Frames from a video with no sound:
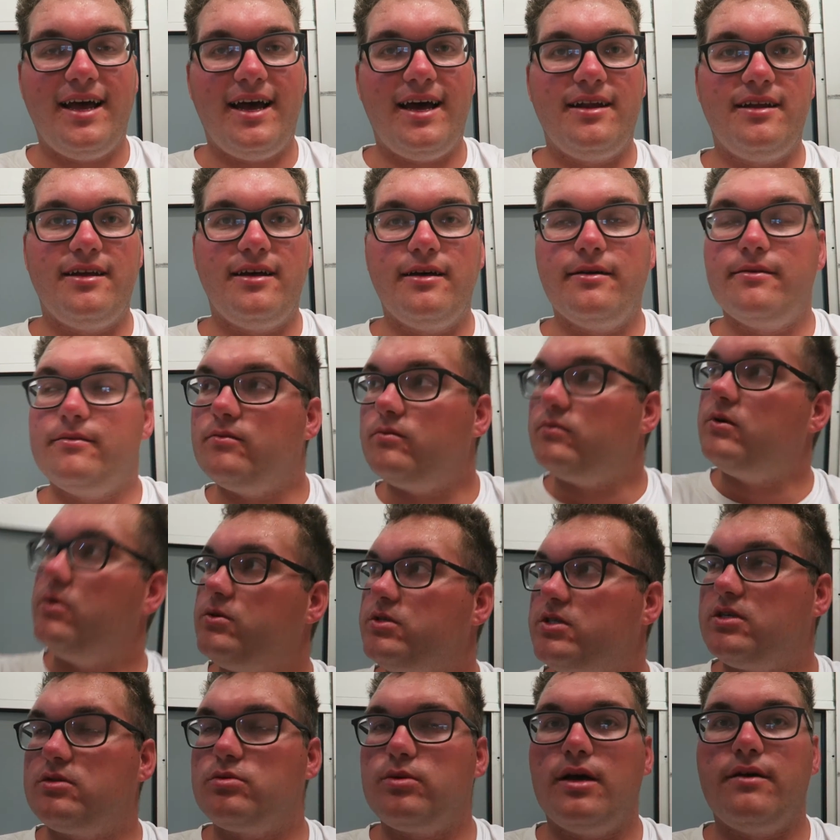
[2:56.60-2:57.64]
And uh,
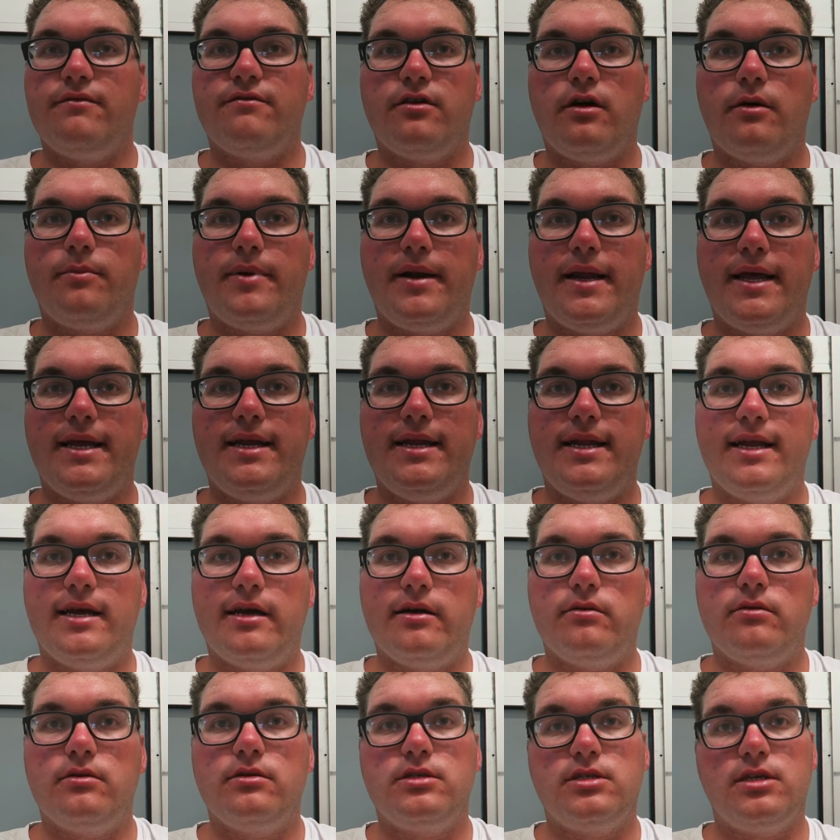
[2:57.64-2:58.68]
we're just waiting for our plane
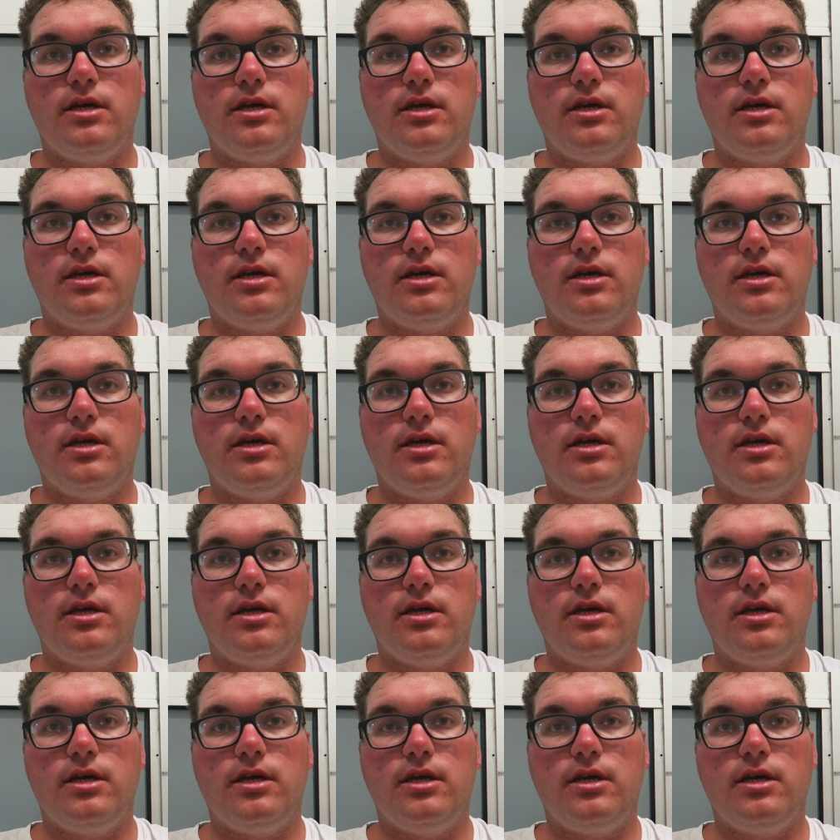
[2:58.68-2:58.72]
now,